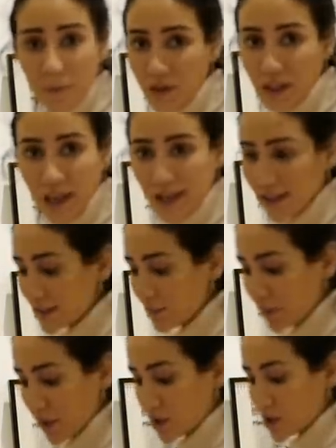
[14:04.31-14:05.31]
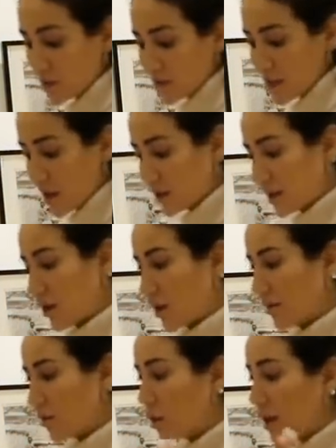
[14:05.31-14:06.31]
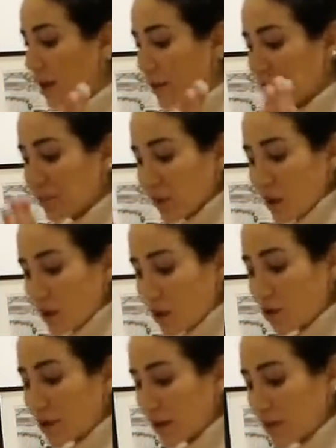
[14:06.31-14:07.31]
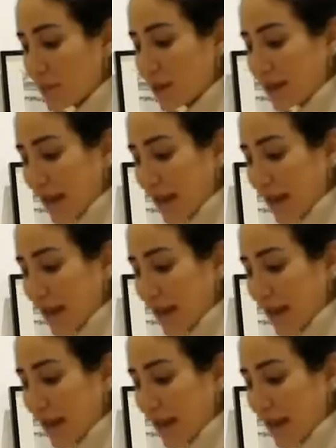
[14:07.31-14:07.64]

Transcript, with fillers: again, pinch of salt and olive oil coconut milk.